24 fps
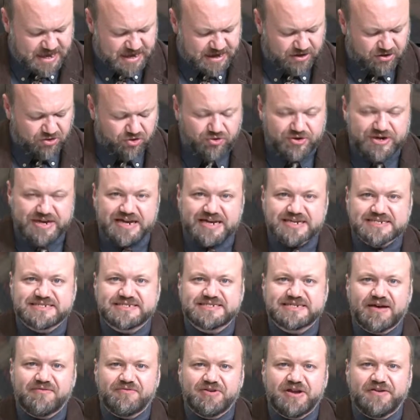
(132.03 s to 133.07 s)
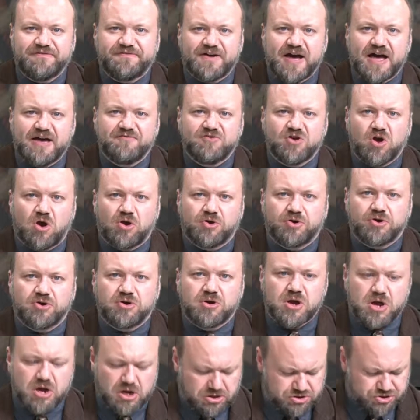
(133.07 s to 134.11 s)
including a
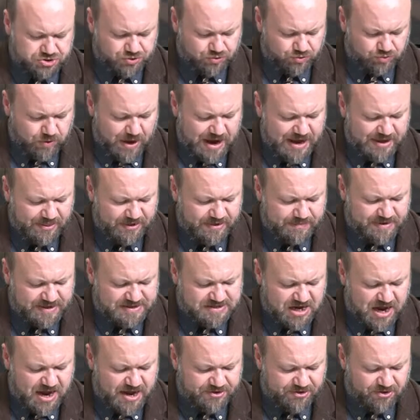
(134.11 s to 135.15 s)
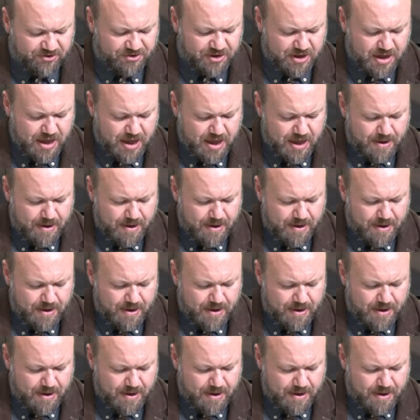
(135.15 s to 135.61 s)
75-yarder to Riley McDonald.